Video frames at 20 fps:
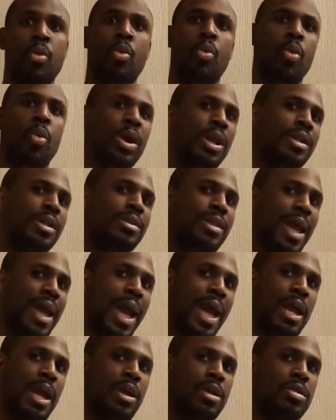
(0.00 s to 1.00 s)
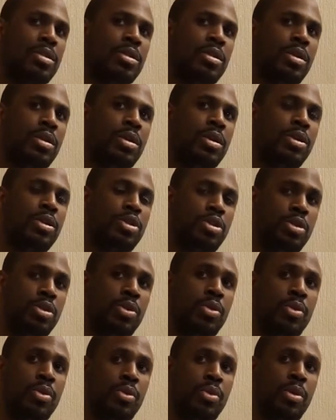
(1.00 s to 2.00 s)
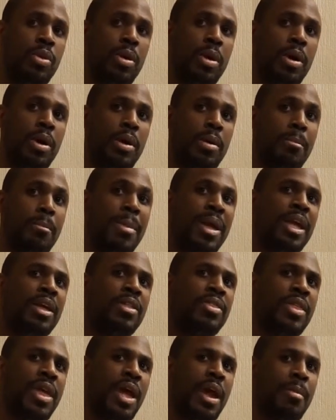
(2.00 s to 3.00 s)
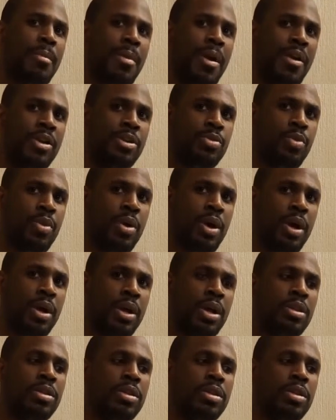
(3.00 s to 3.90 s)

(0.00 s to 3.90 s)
what it takes to make their marriage work,